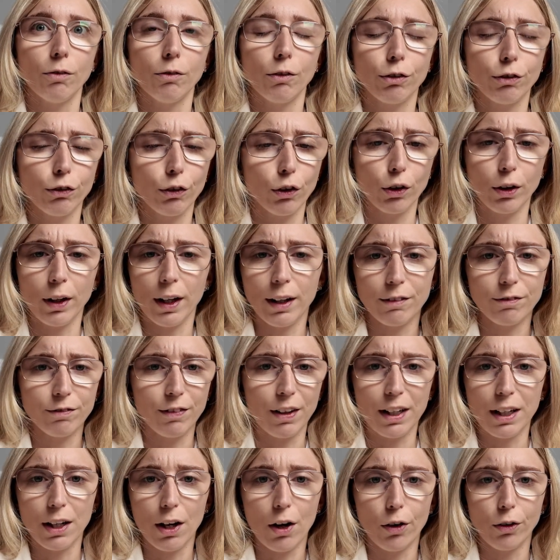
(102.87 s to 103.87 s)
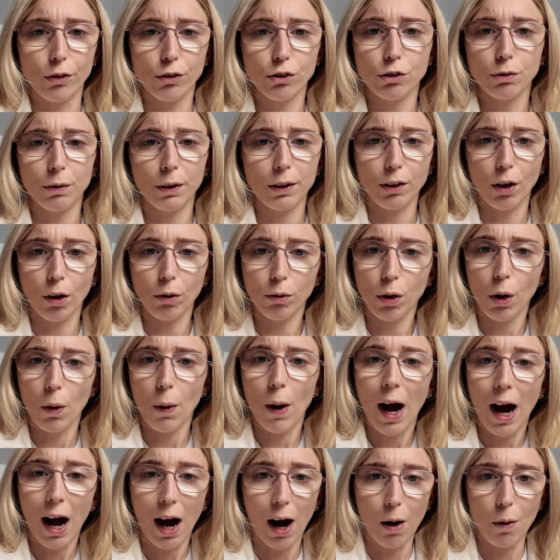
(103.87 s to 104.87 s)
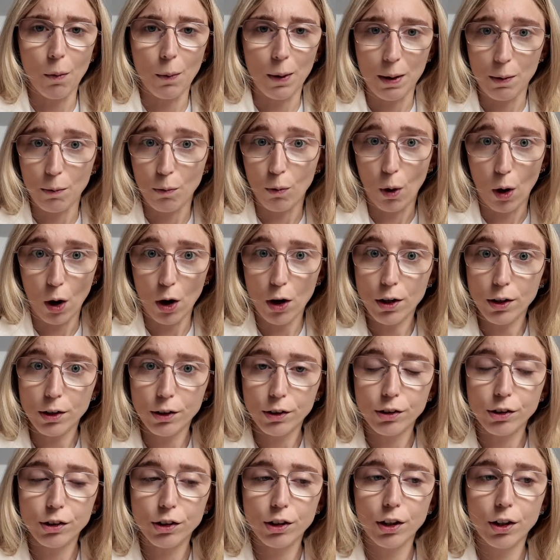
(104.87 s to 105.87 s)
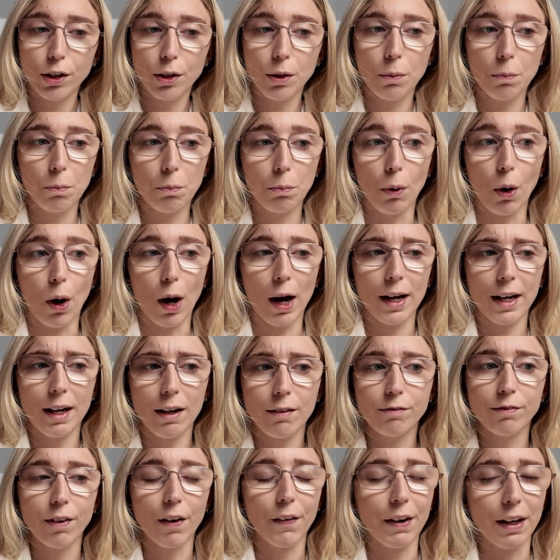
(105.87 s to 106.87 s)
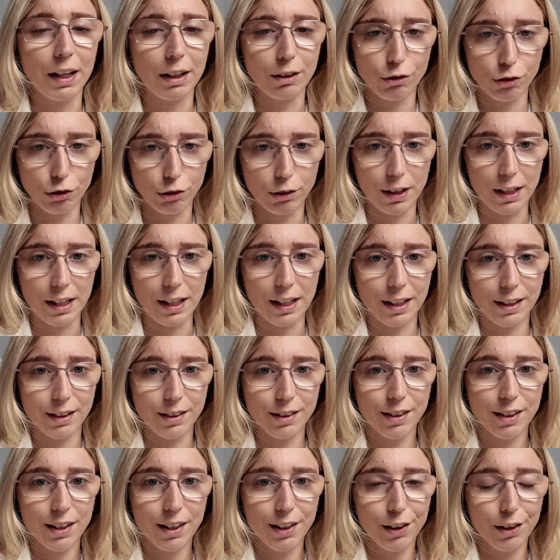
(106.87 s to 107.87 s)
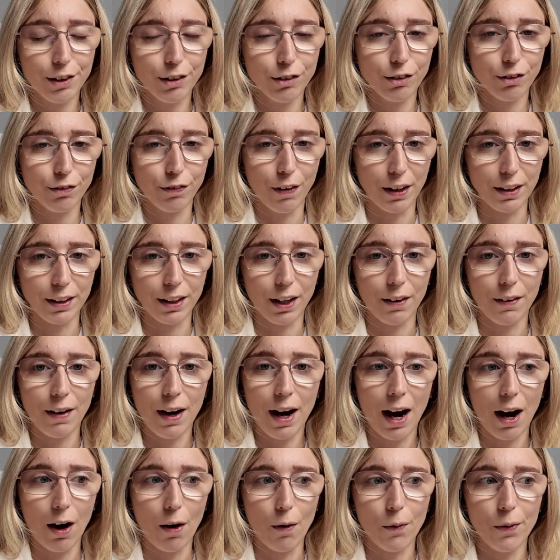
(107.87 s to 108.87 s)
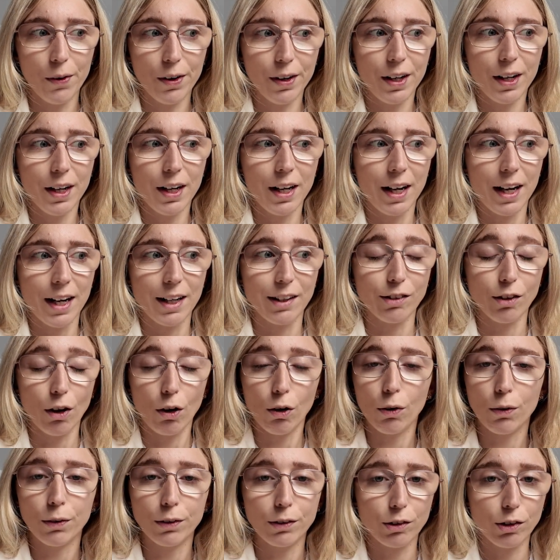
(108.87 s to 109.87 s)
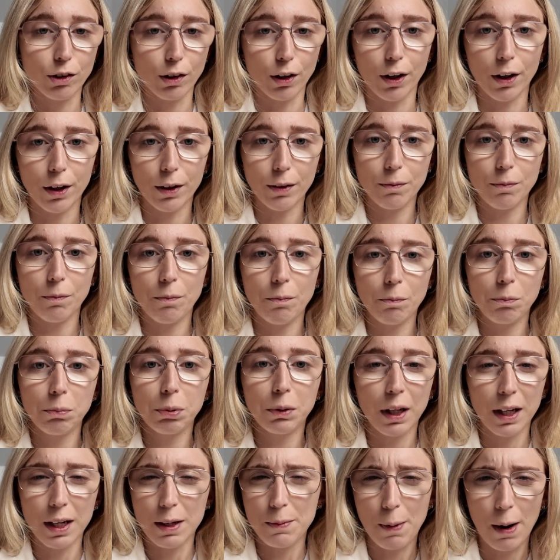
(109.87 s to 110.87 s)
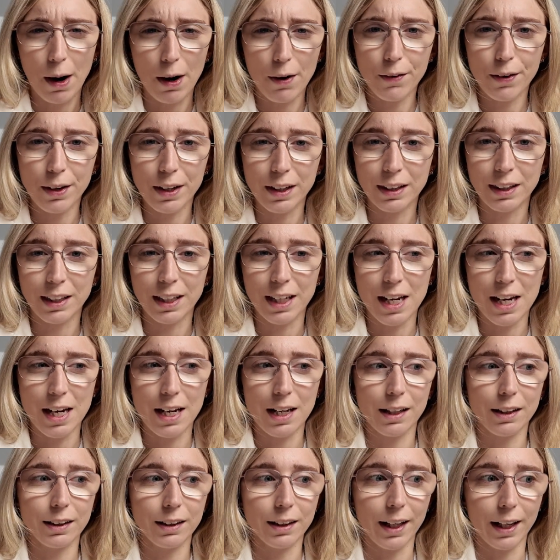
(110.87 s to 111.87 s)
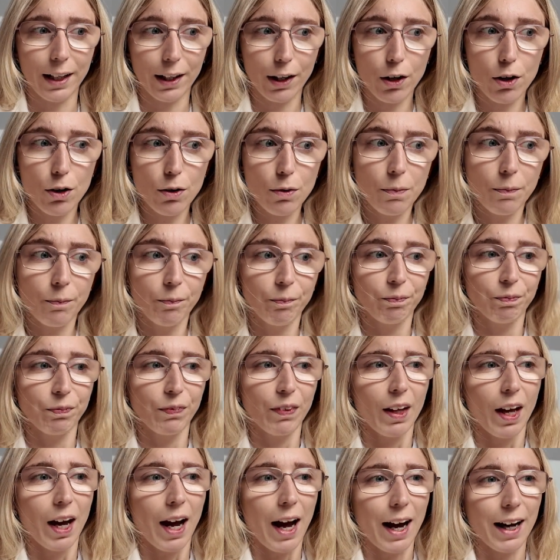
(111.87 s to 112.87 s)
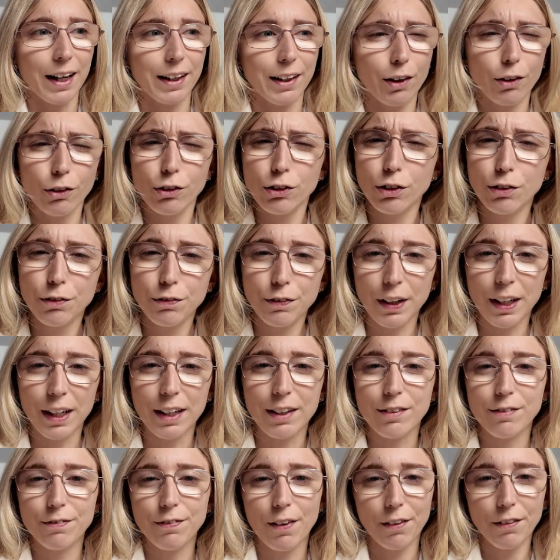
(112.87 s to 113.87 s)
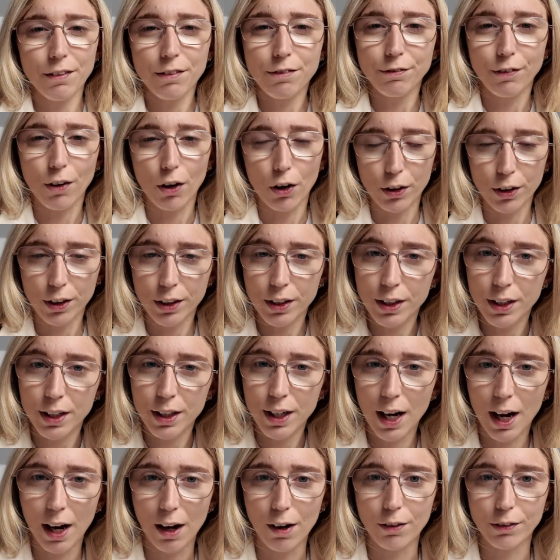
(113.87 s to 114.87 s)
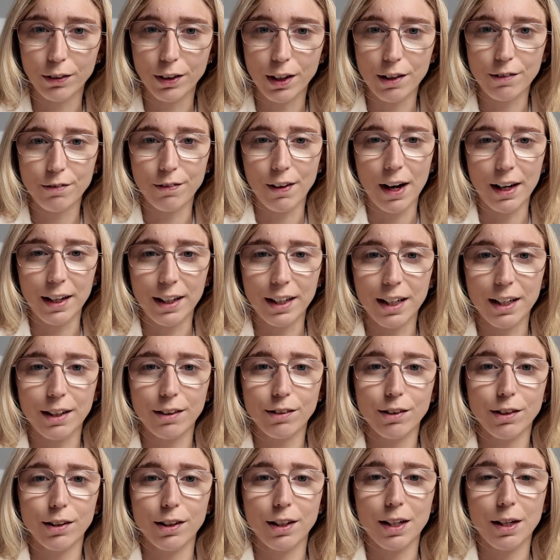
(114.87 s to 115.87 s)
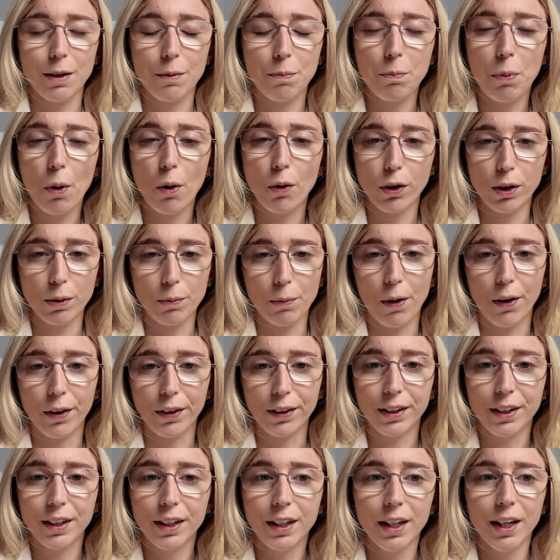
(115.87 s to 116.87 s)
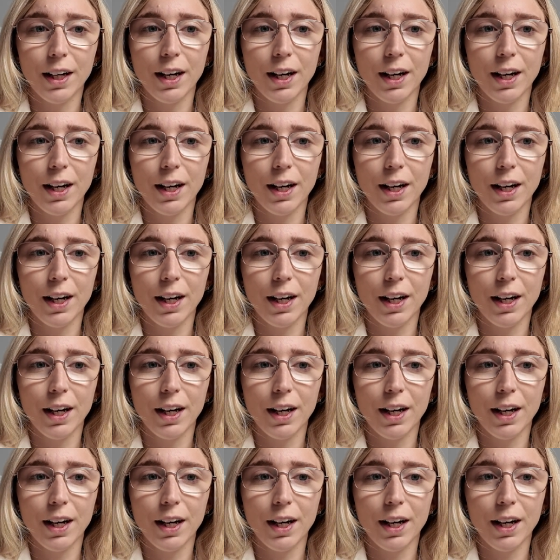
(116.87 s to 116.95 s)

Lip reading: through like videos, so I don't know how it works, but I am very intrigued to find out how it's all going to play about in the LEGO. And I also think it's very fun how they've added it to the Pokemon